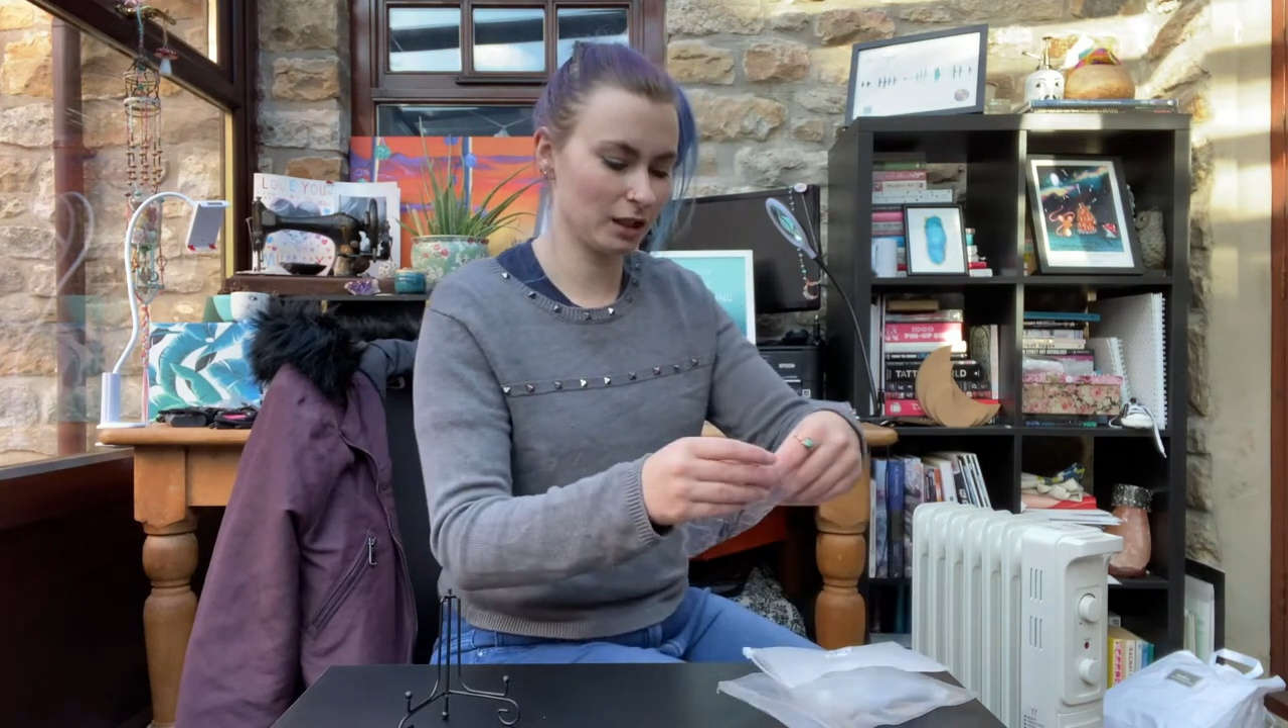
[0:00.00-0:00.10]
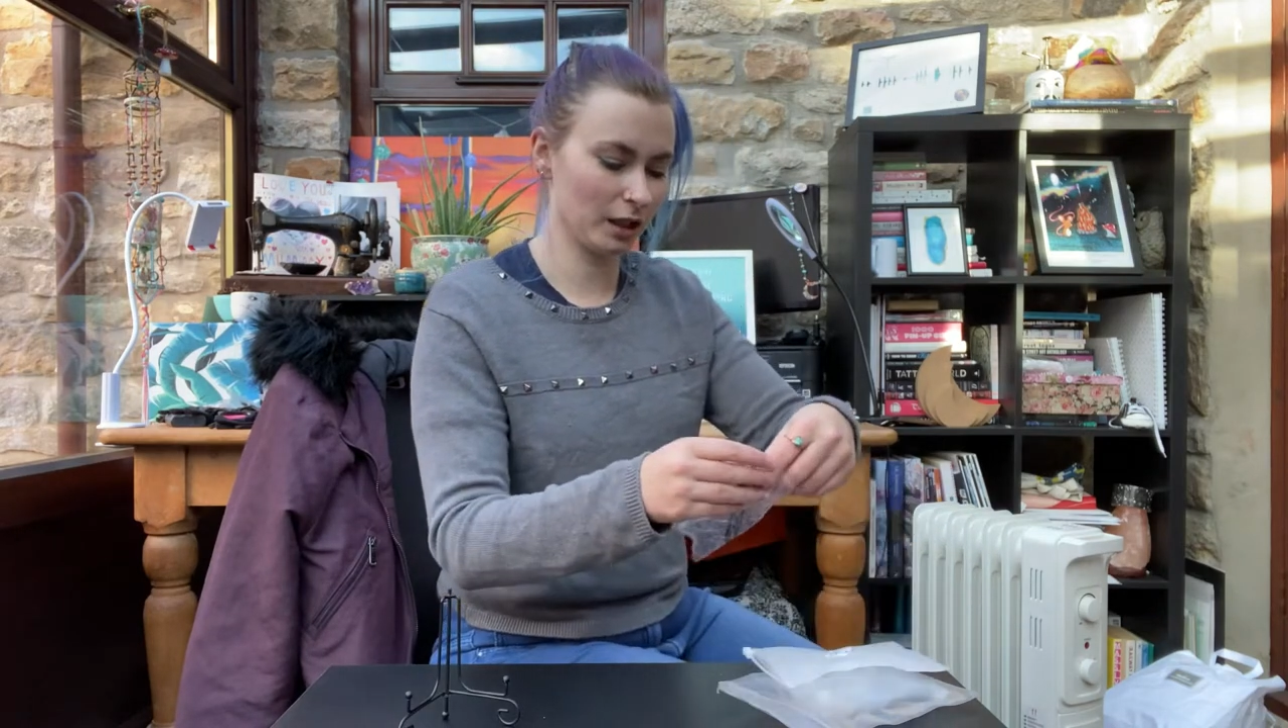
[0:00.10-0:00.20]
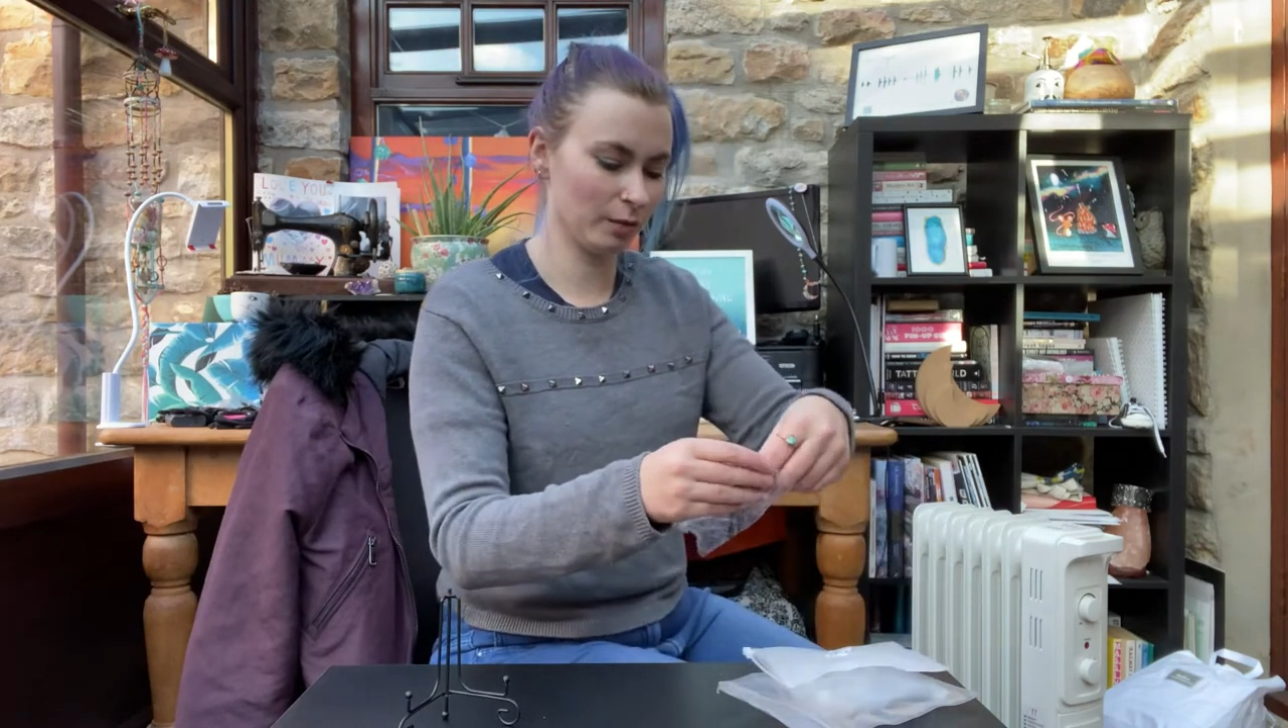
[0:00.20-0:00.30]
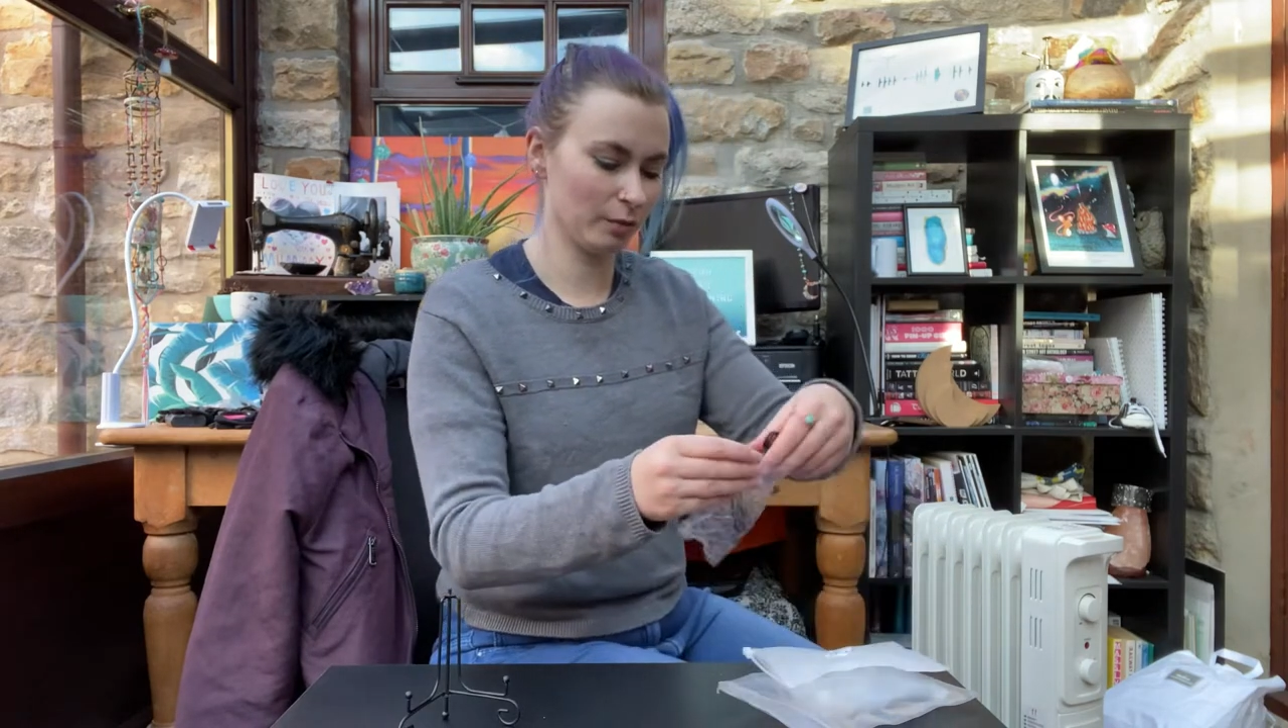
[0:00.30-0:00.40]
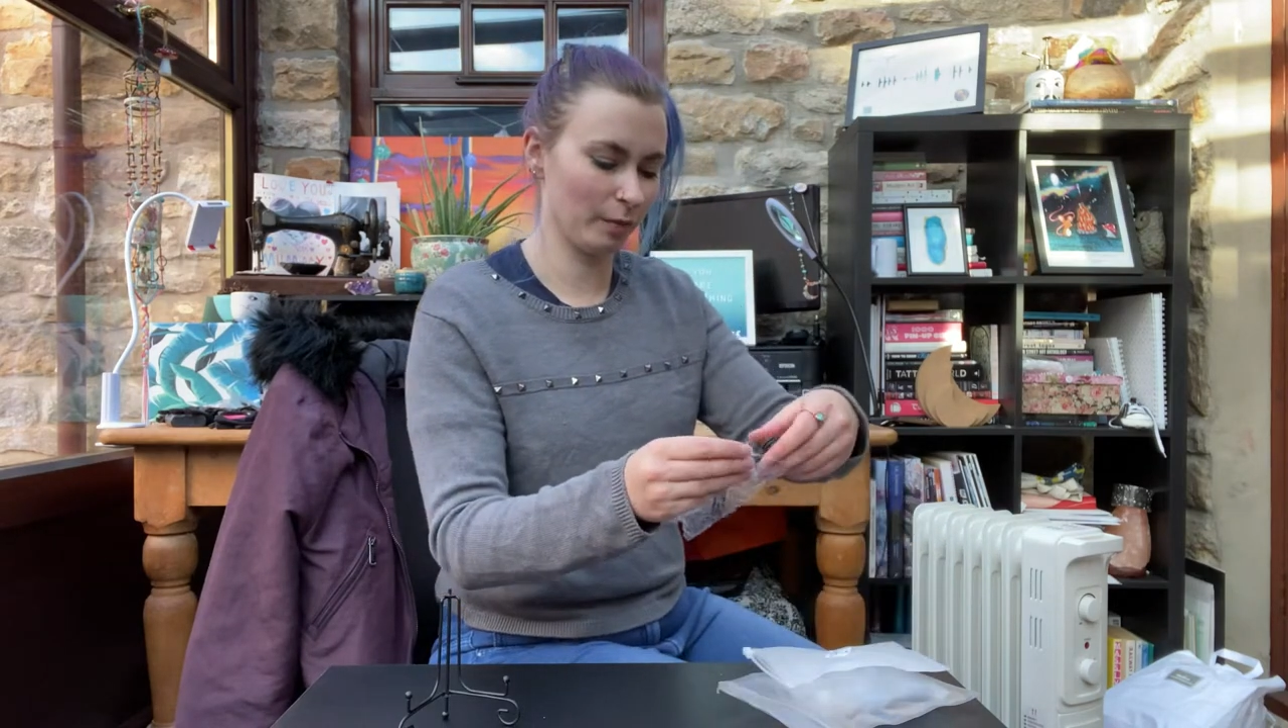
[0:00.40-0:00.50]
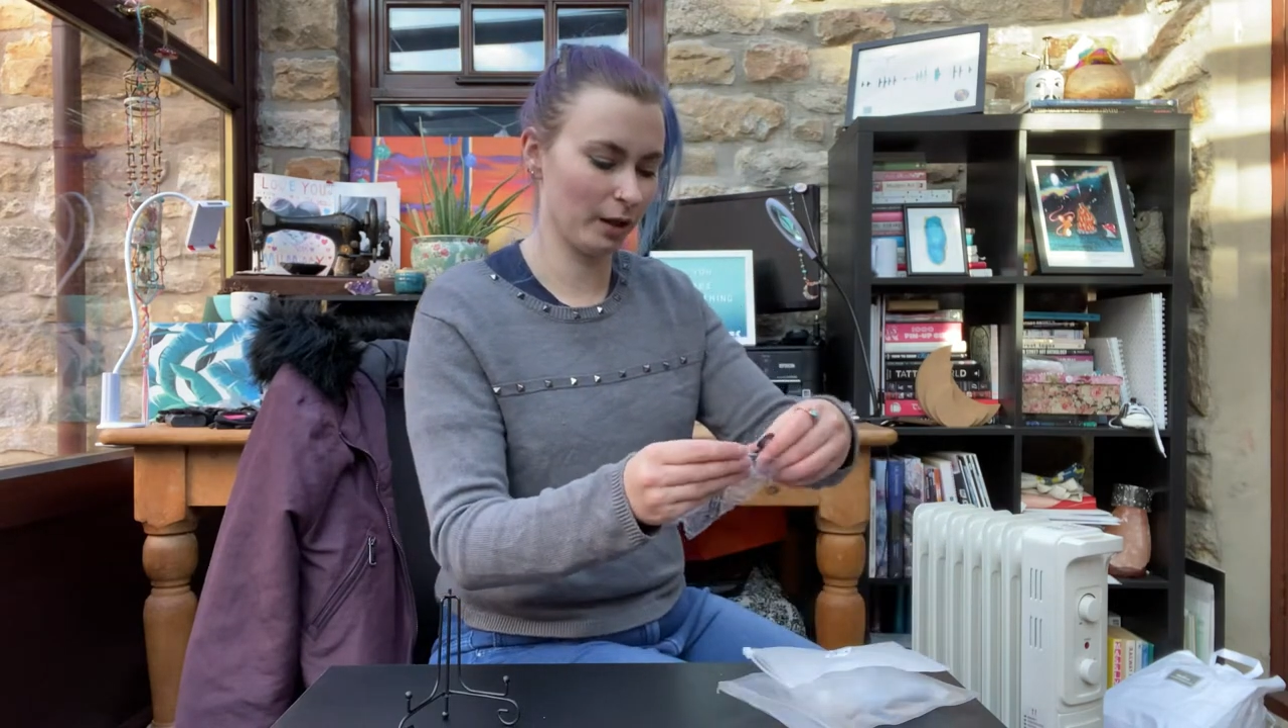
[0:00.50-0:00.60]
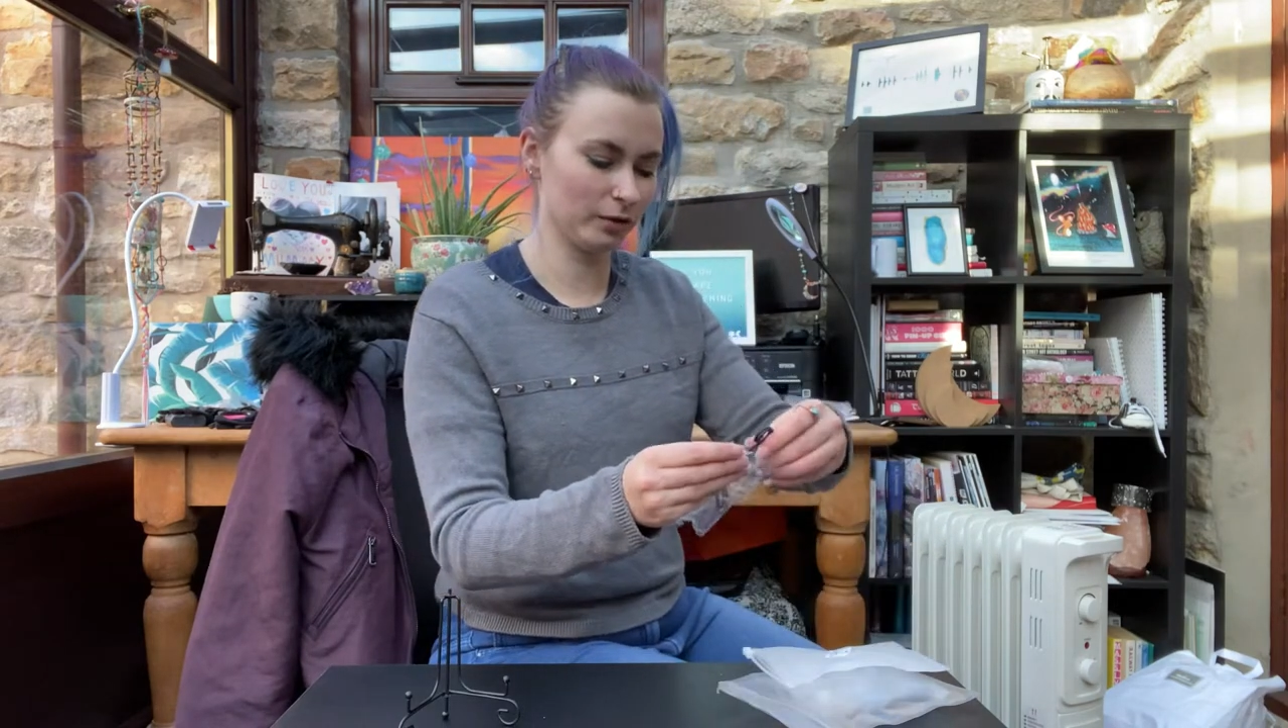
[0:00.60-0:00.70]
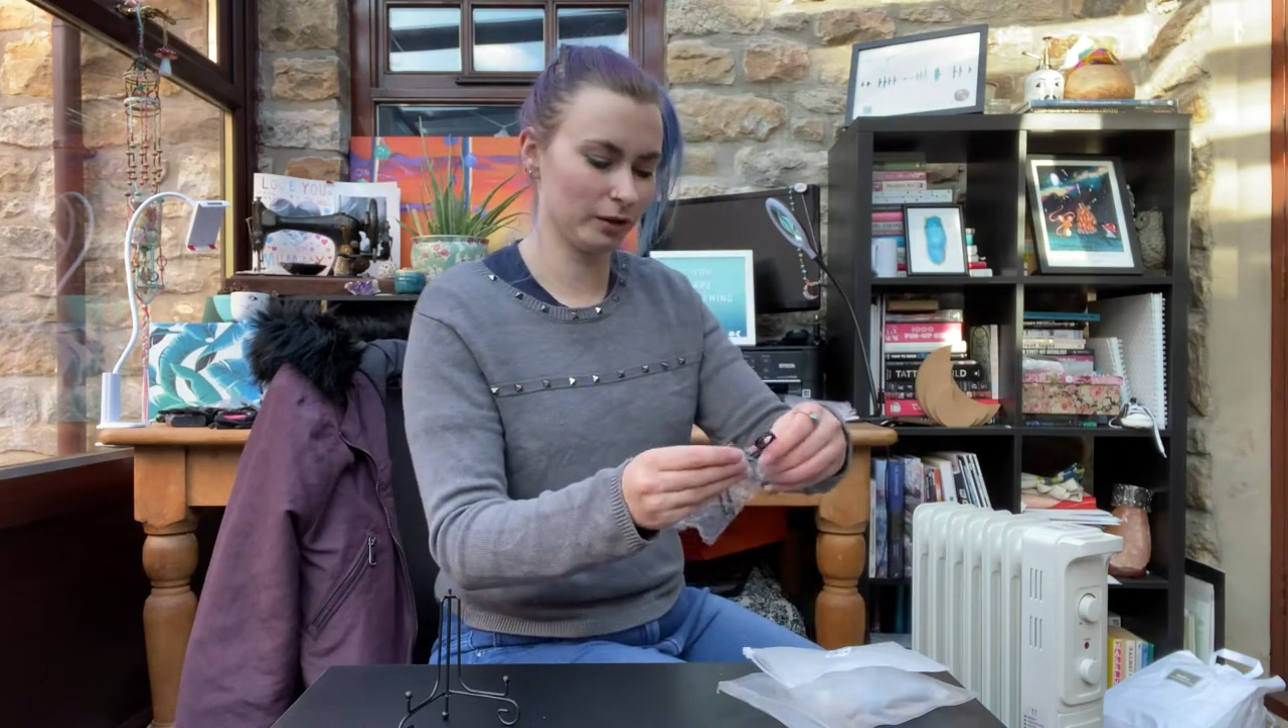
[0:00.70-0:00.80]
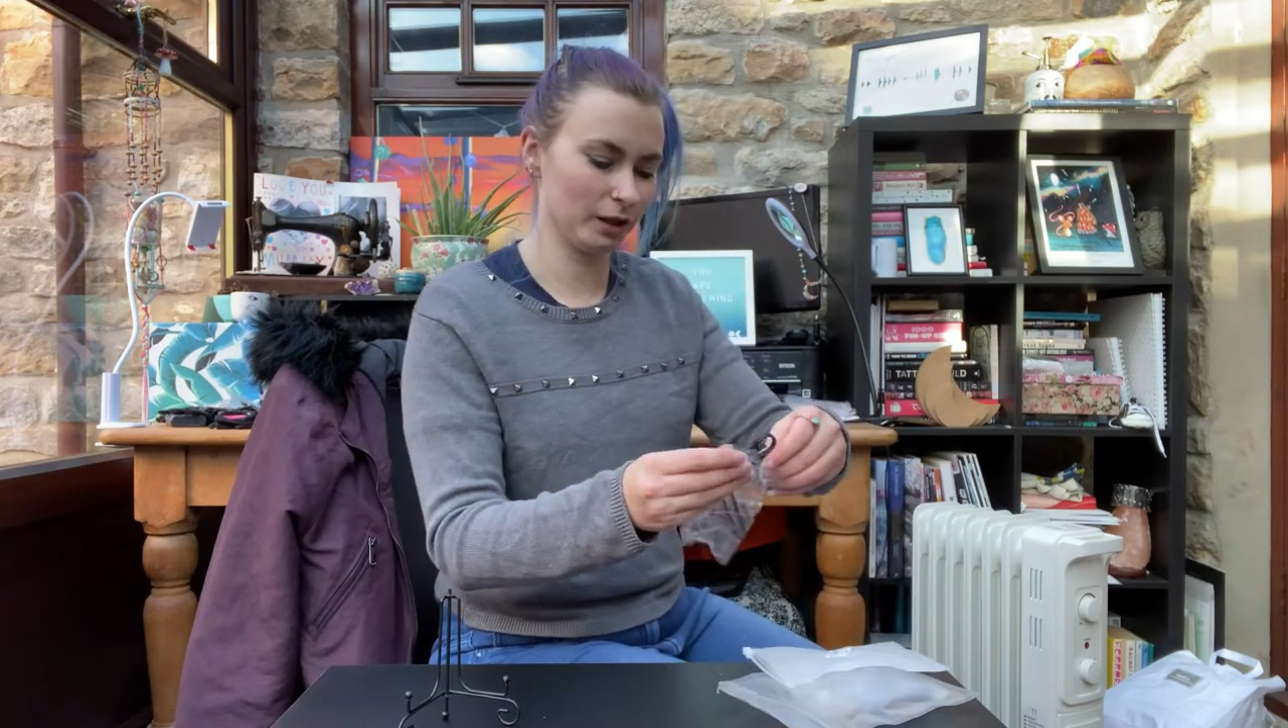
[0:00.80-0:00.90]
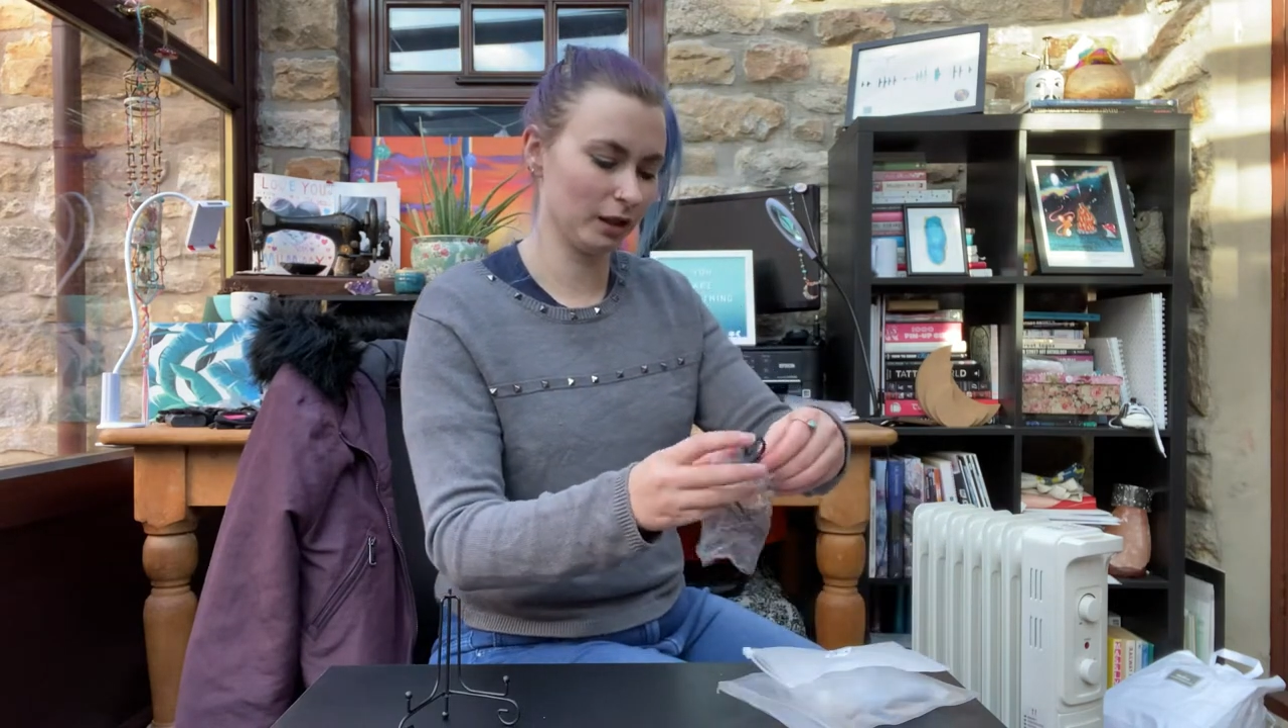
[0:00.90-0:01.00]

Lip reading: them about